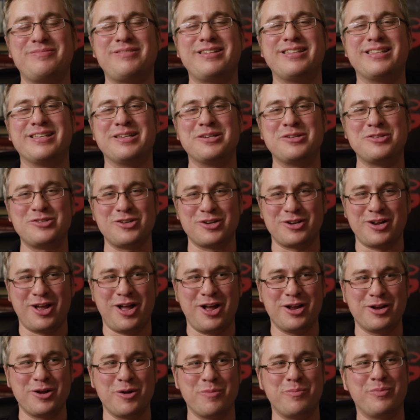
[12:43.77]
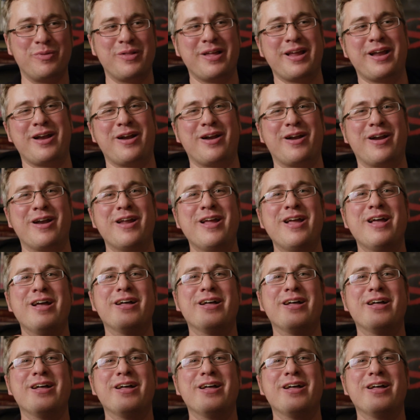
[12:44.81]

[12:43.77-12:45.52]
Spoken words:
to the Chicago player,